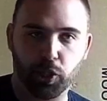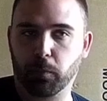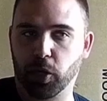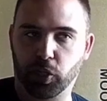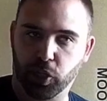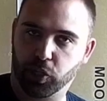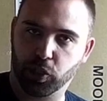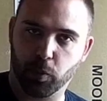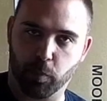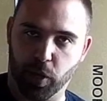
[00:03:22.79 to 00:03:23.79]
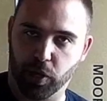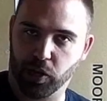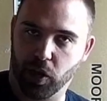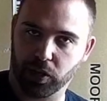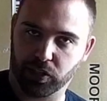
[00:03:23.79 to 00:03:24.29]
make it a bit
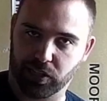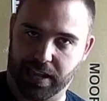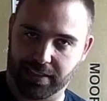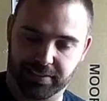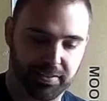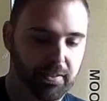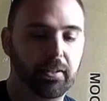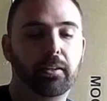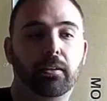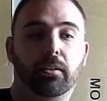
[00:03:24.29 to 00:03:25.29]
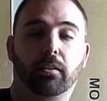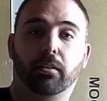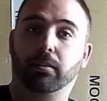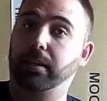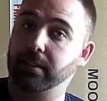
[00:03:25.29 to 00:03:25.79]
nice, lads,
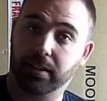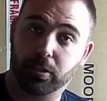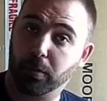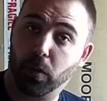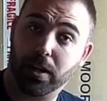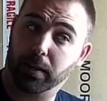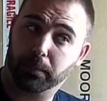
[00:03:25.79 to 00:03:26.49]
they take them away.